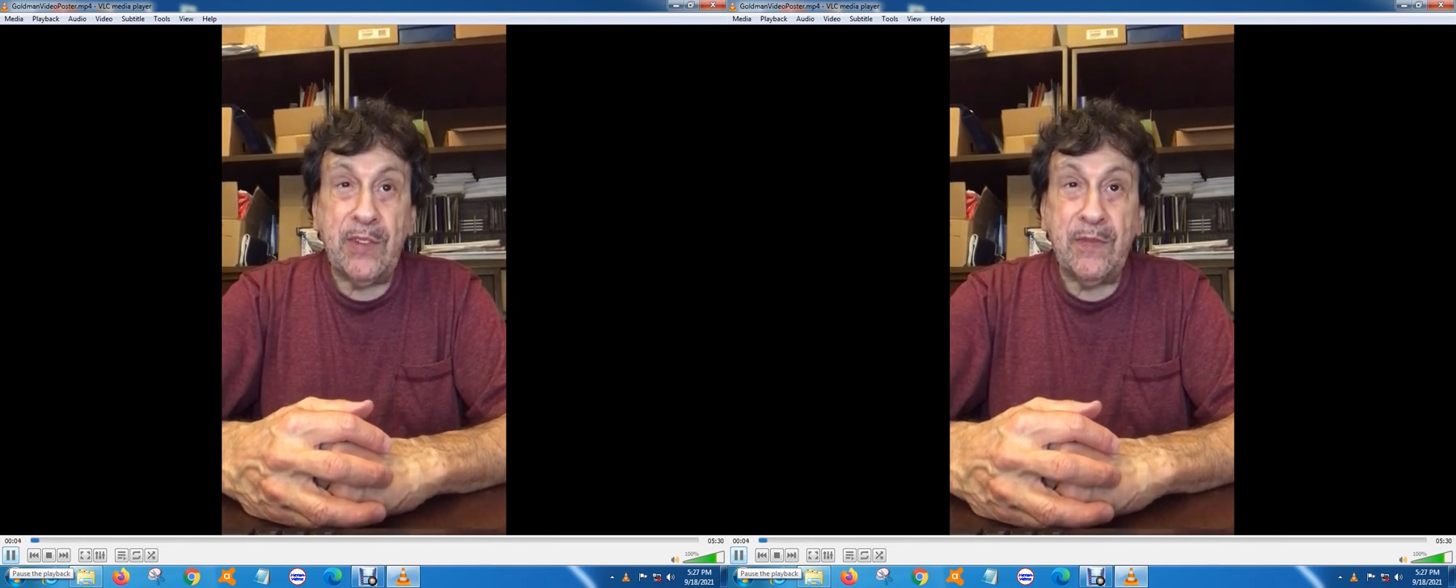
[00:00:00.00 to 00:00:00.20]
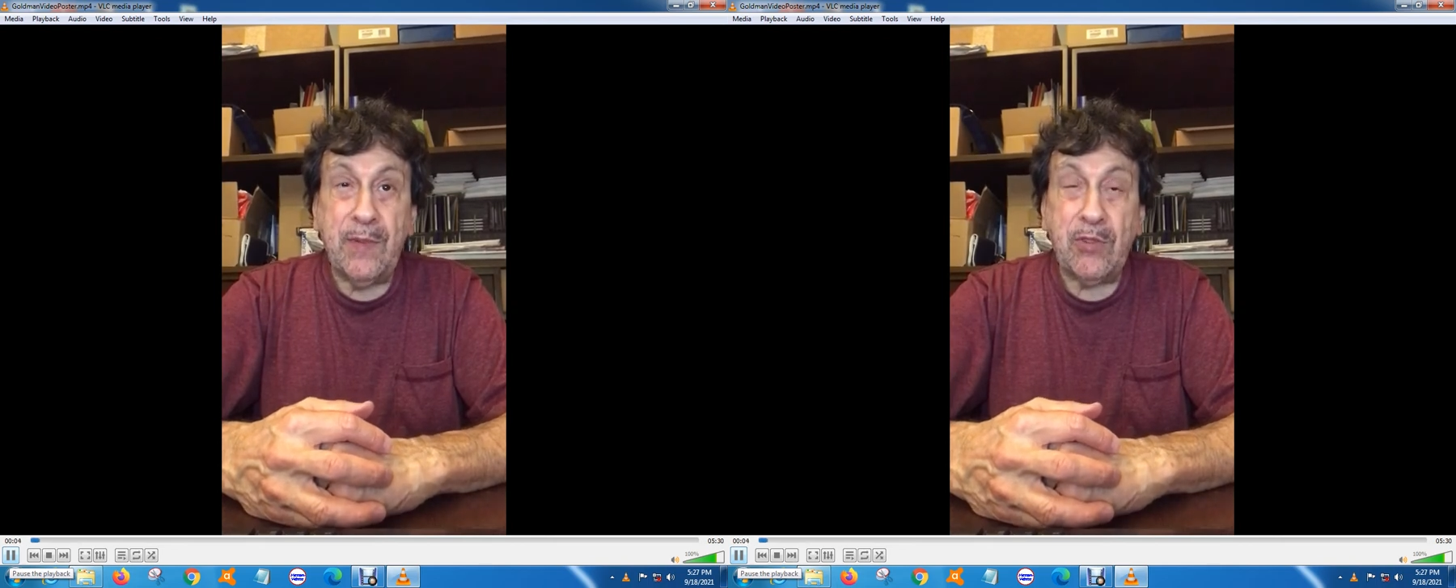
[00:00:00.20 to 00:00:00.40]

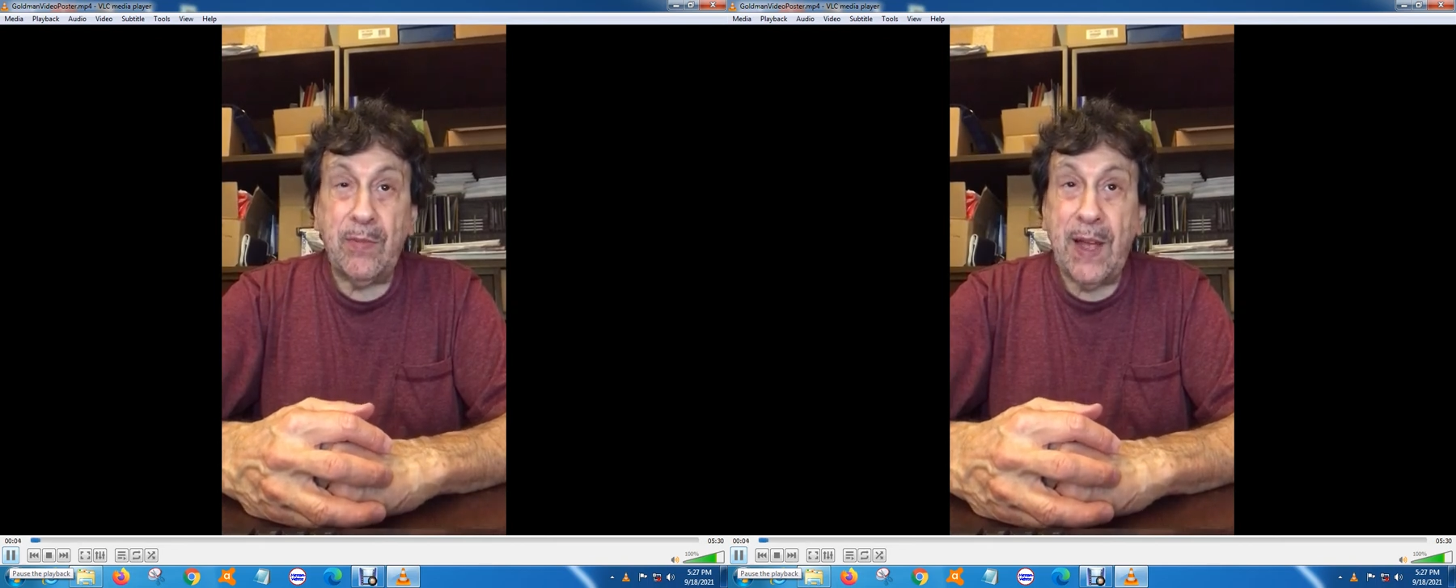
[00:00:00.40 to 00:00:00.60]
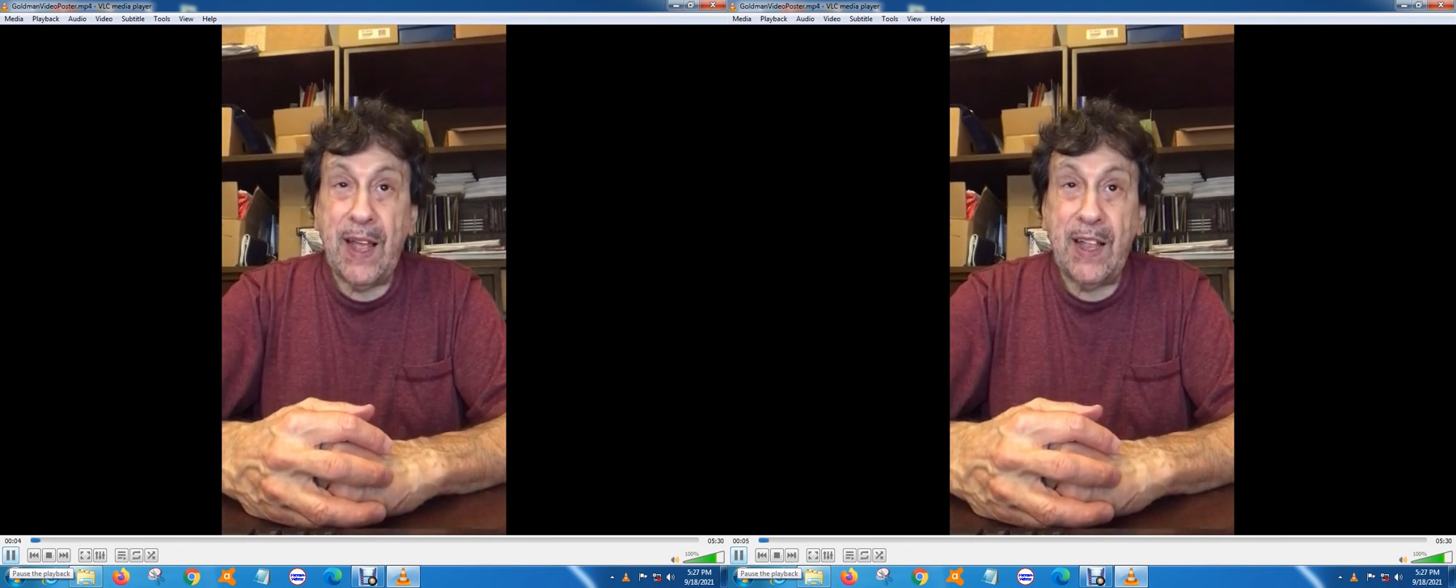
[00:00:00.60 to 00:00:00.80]
of
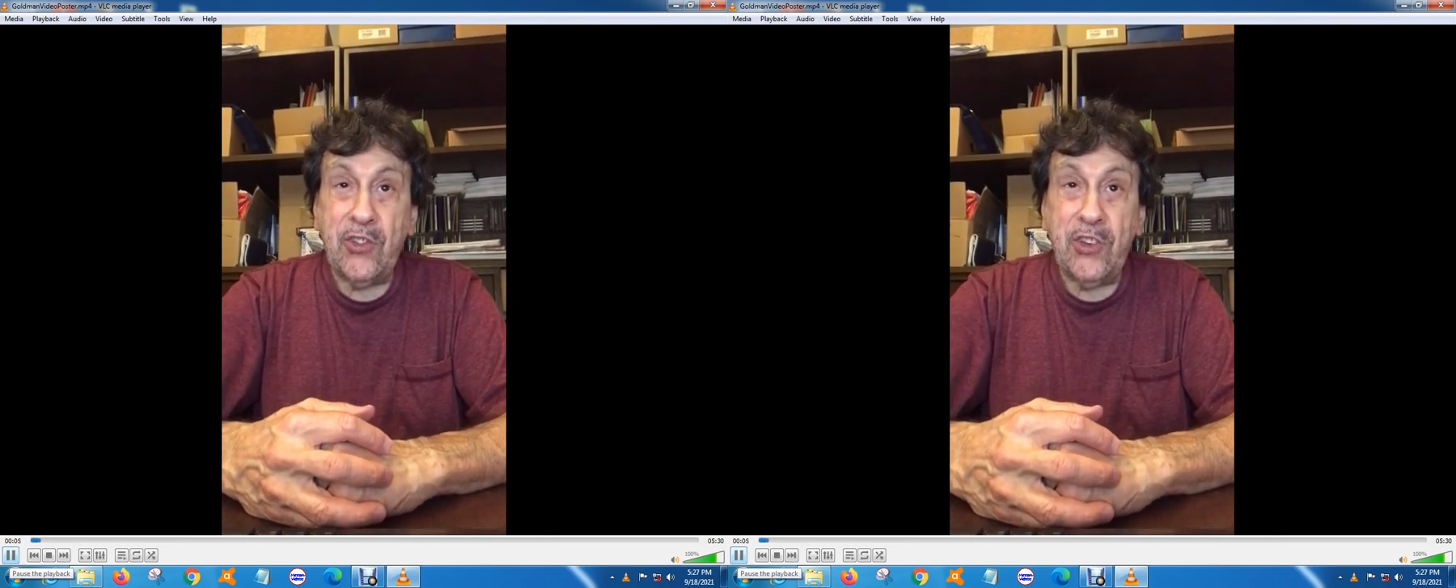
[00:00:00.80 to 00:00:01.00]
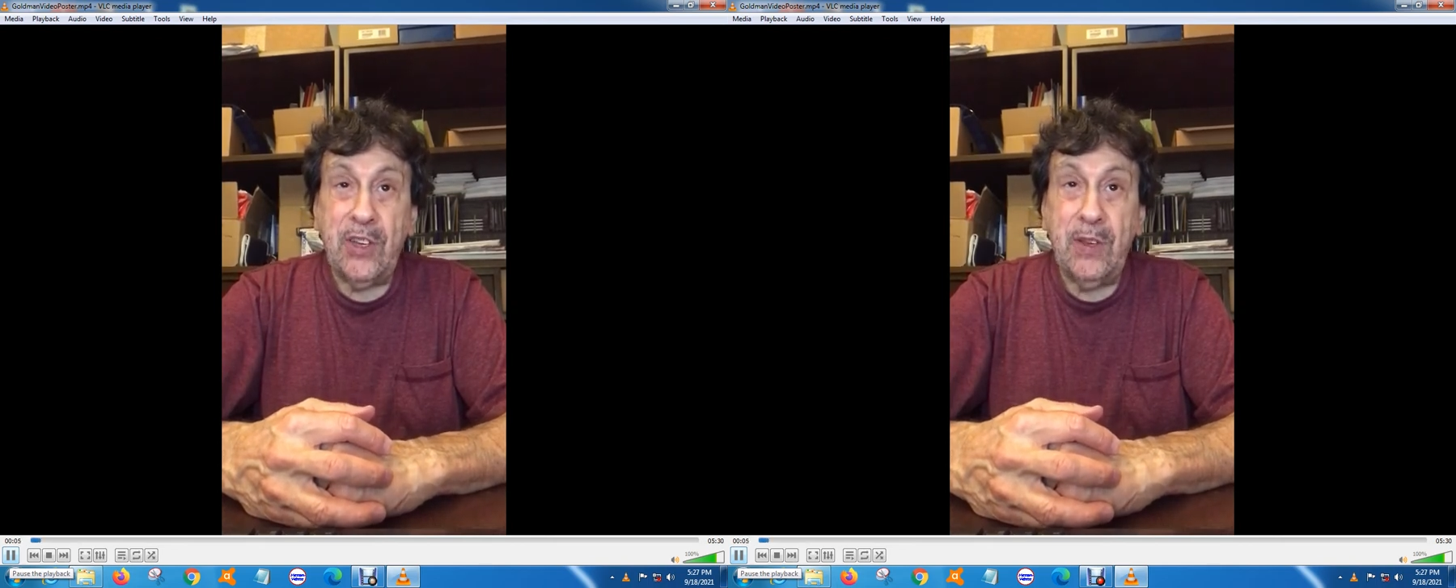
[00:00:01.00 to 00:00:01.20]

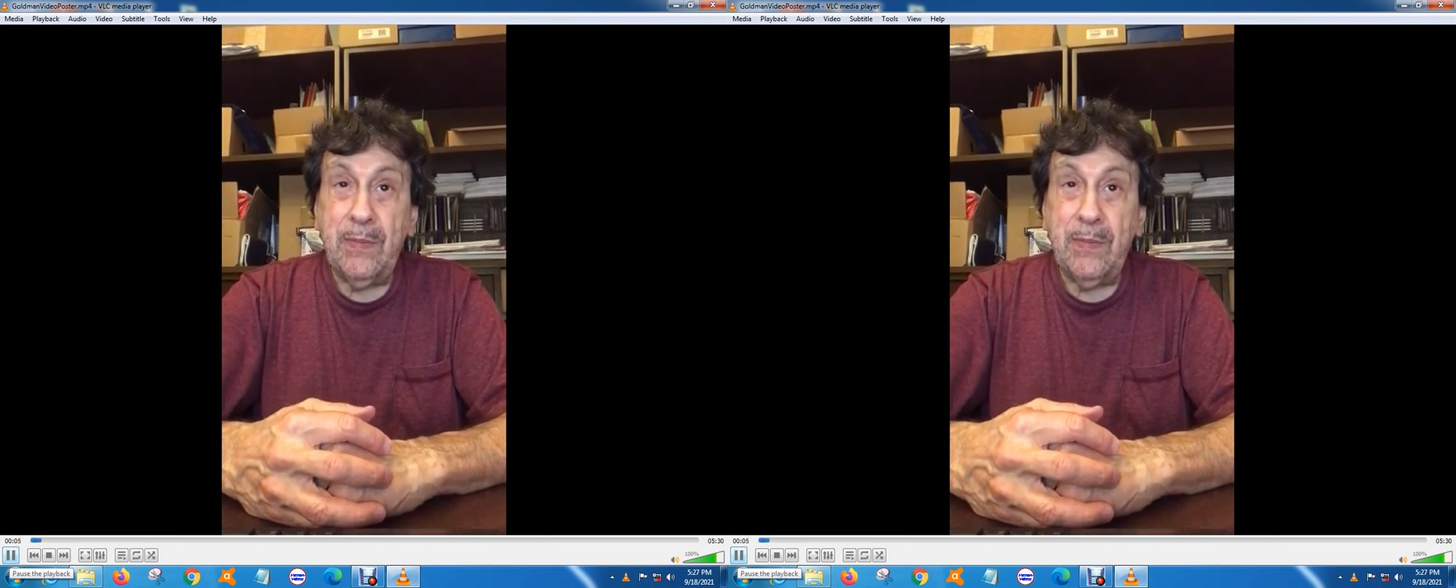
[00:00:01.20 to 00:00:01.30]
Microbiology,